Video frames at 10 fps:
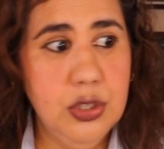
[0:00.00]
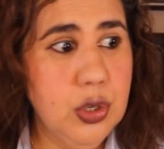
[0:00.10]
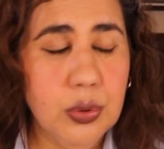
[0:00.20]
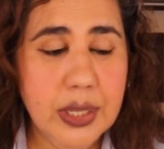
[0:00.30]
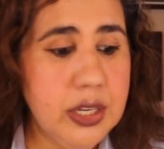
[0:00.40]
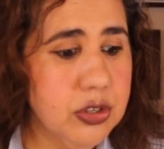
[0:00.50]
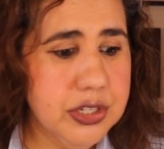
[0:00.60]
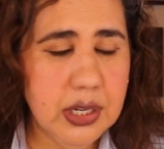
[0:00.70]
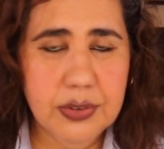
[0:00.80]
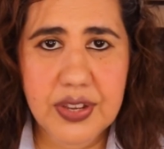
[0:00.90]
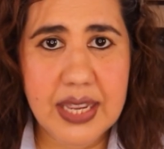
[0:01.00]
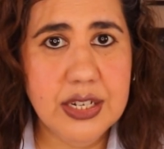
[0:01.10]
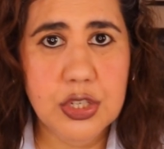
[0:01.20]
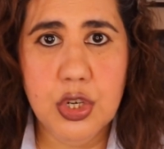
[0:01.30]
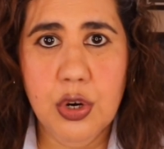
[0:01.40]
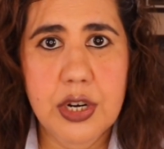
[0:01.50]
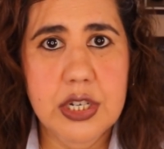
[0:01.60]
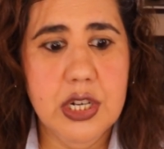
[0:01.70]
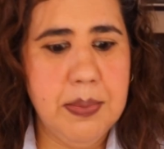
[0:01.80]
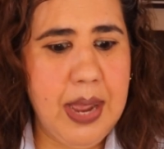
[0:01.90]
Don't let yourself get
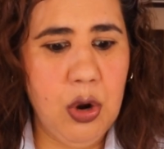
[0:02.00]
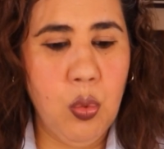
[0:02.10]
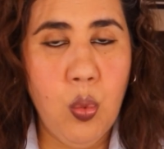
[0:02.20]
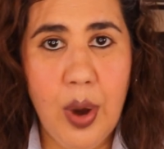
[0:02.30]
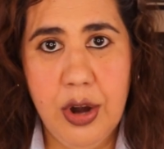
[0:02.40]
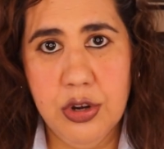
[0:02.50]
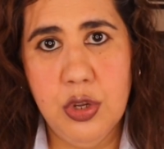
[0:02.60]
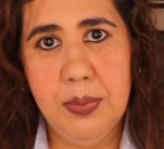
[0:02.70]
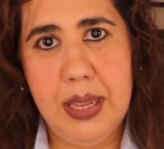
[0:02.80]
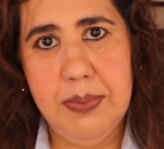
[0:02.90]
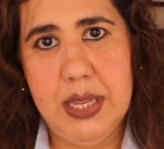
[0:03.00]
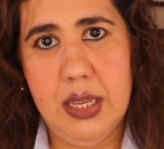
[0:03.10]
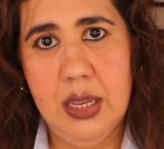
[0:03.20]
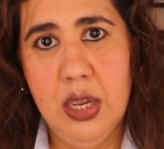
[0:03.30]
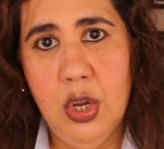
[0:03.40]
discouraged about where you may be,